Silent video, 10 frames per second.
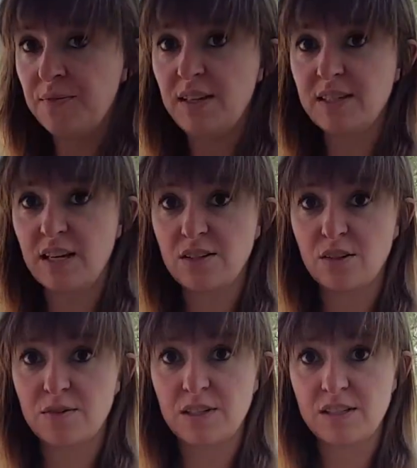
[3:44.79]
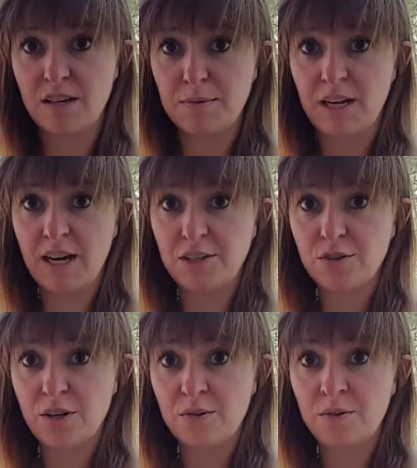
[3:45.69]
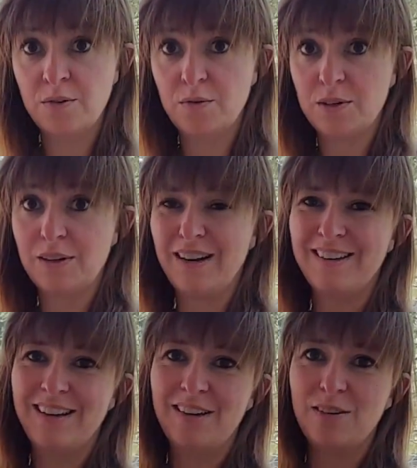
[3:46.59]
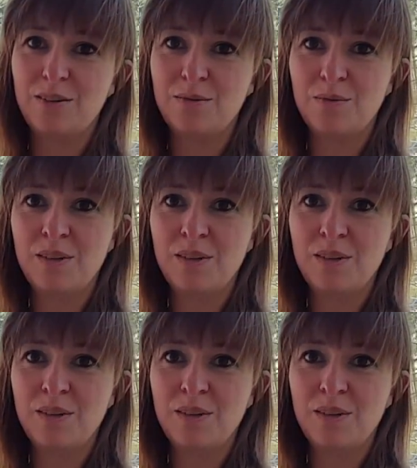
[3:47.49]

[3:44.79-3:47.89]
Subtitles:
these guys over to semi-hydro, or, I don't know.